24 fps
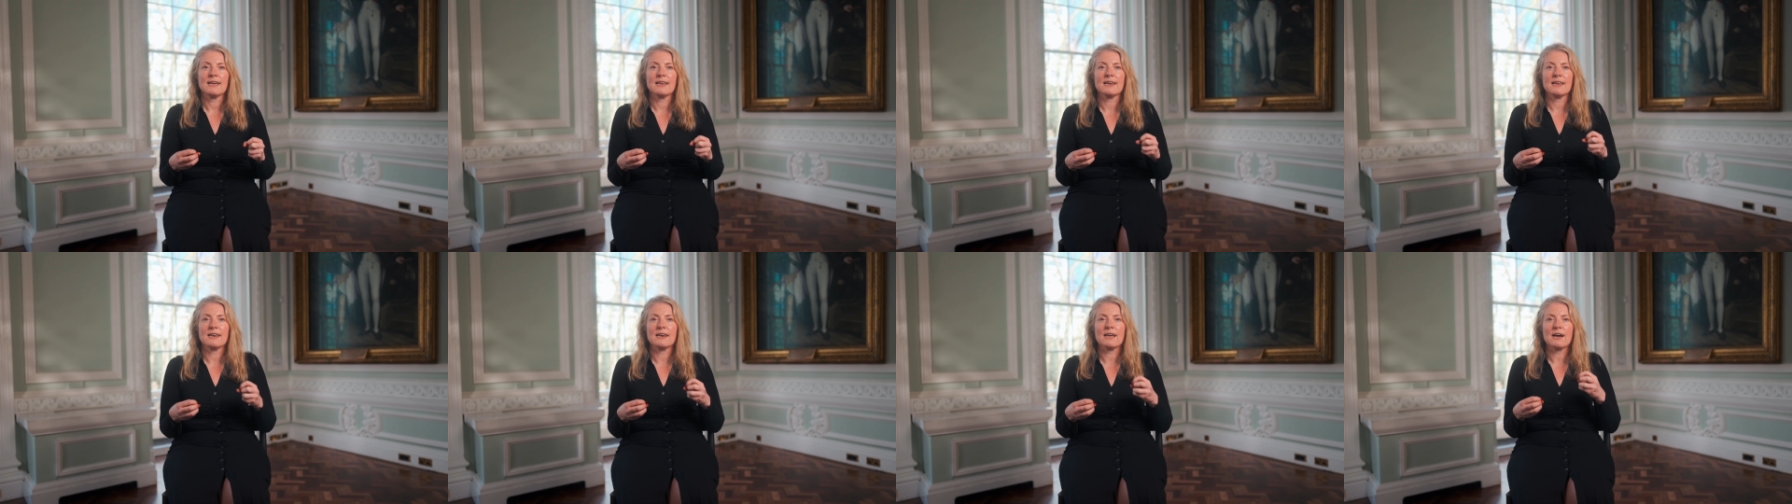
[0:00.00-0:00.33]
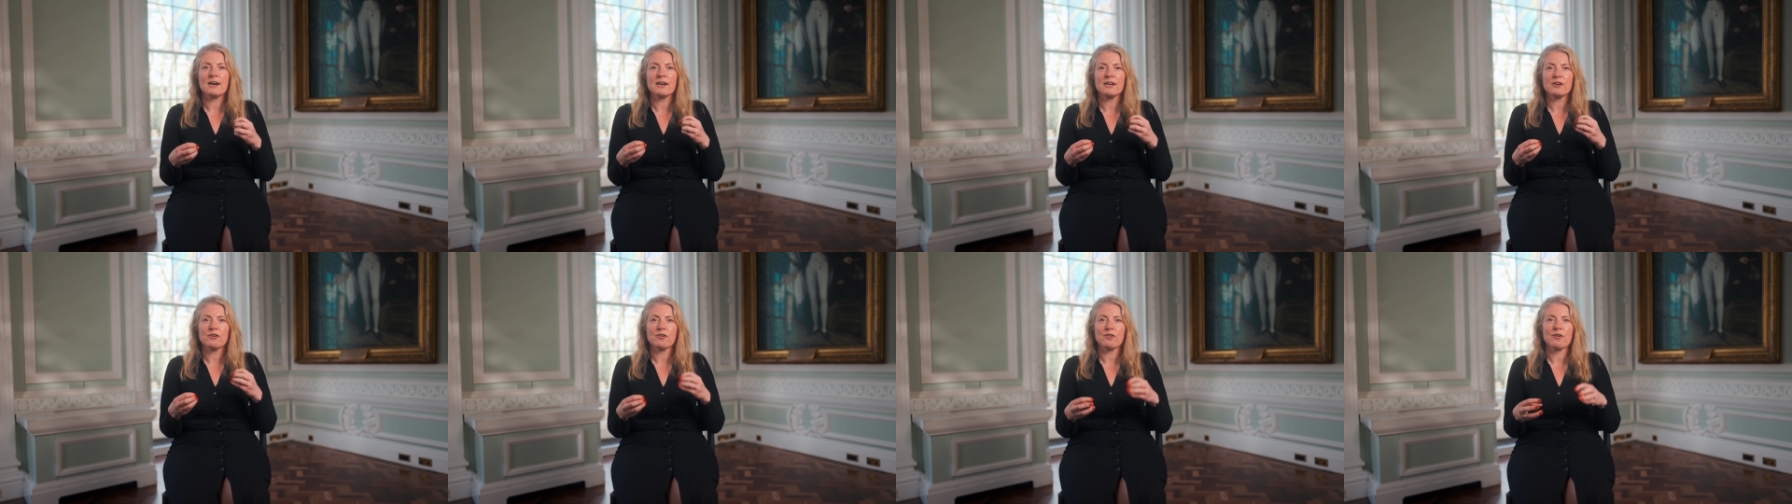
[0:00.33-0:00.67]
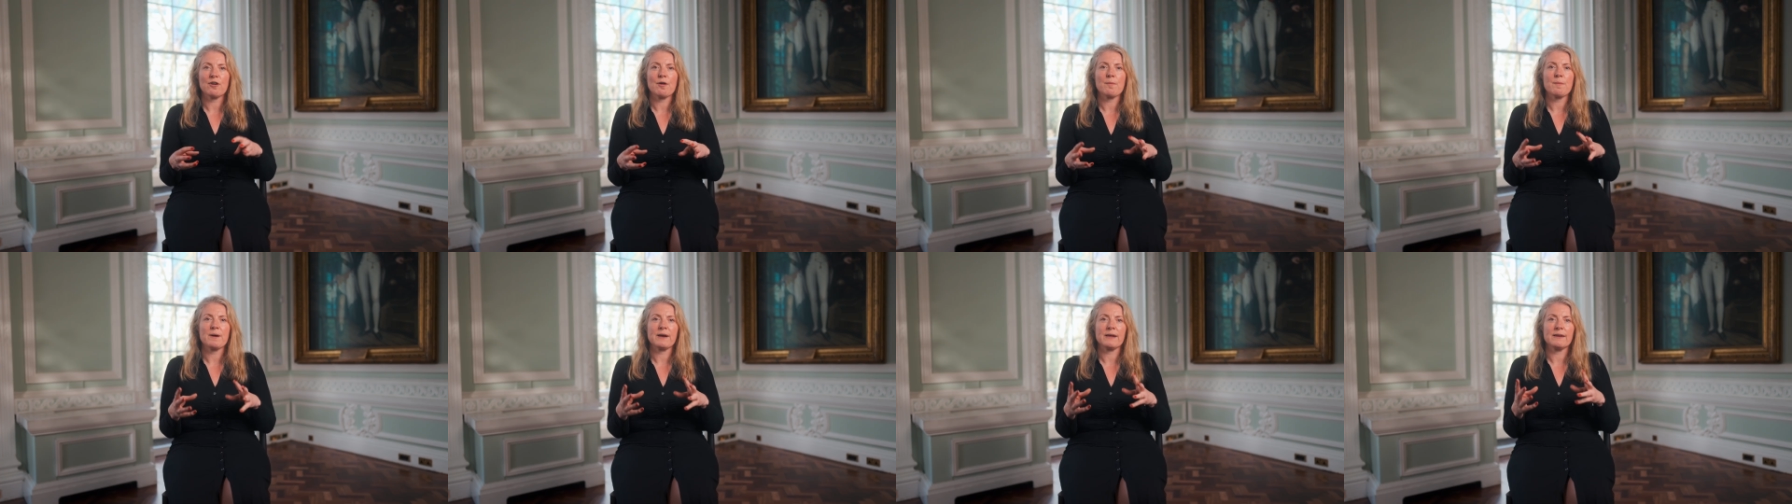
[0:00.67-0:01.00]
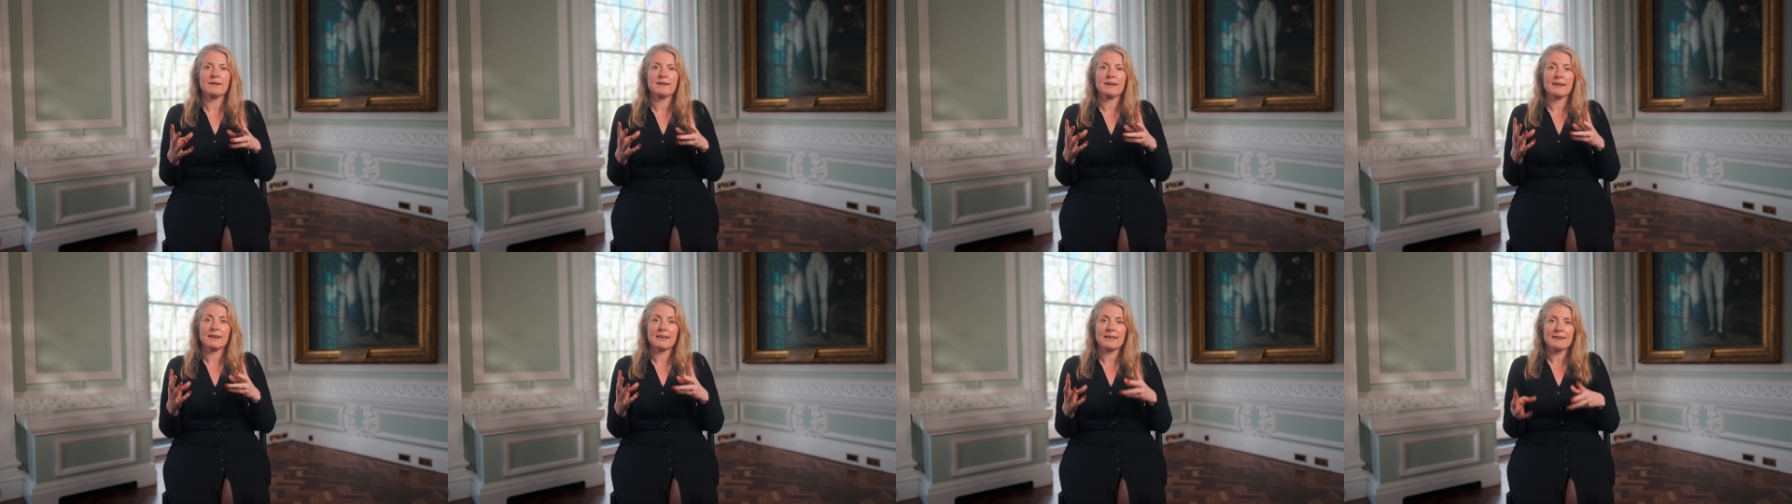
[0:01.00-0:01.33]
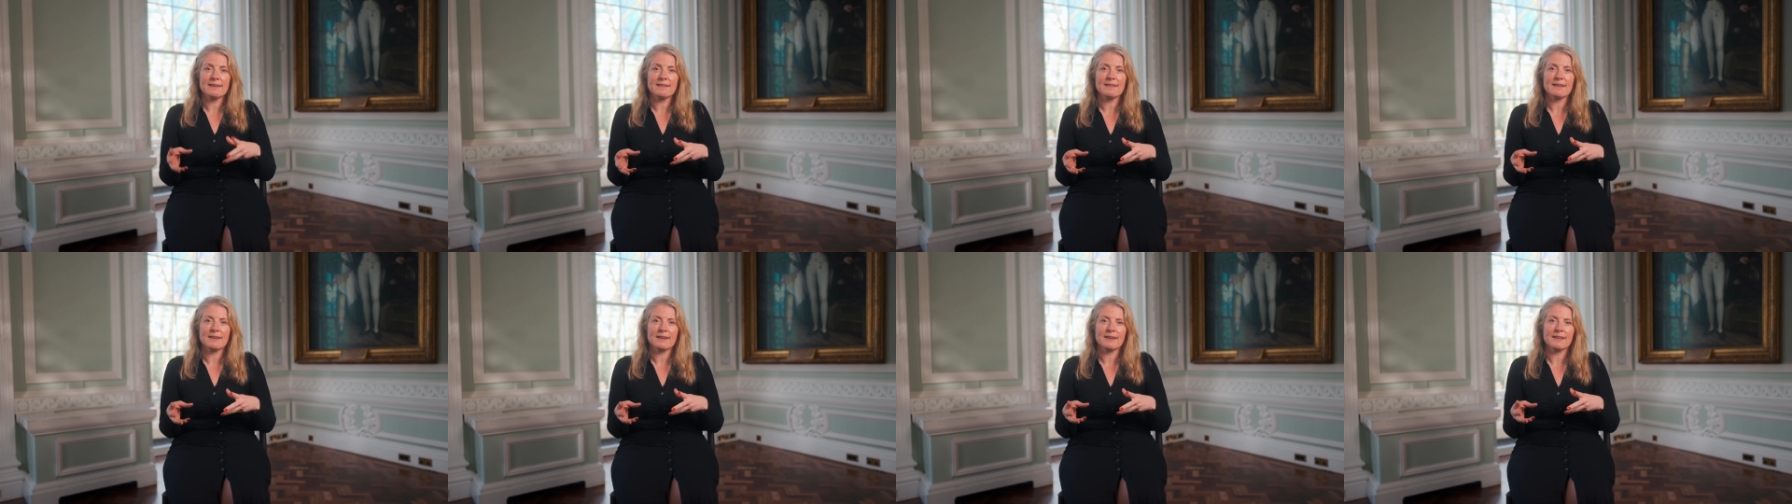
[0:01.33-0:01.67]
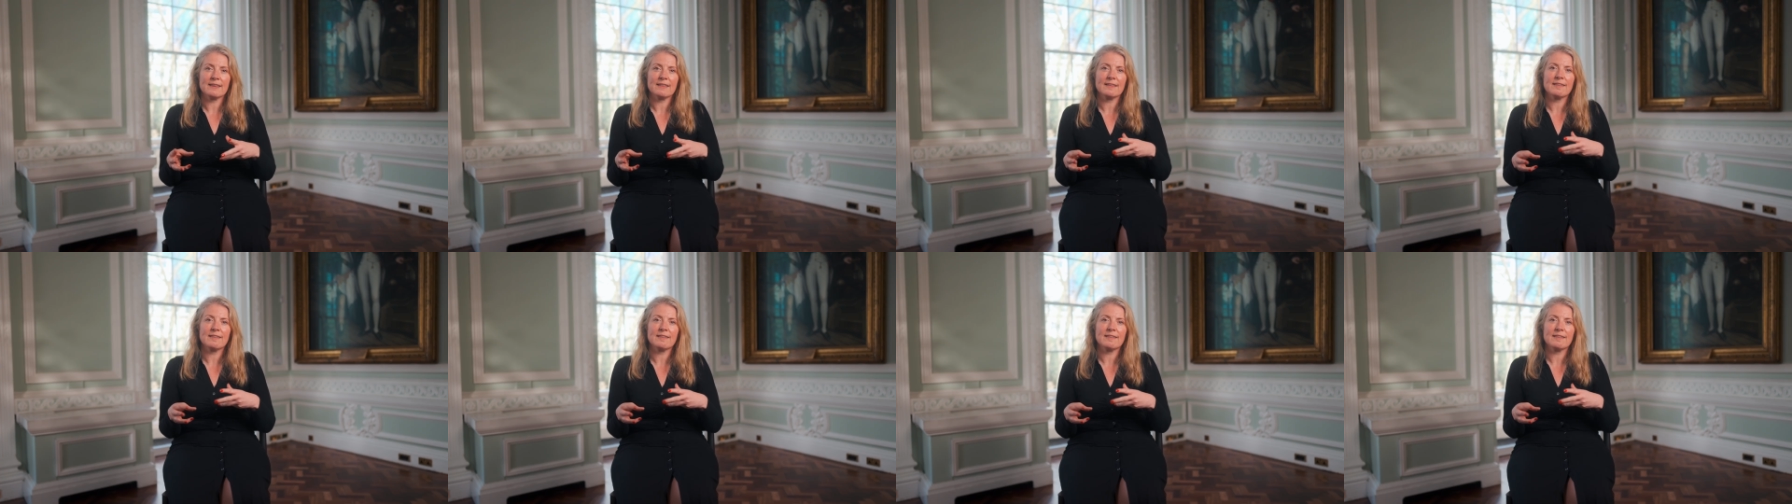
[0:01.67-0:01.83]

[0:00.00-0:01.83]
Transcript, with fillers: In Hyderabad in India,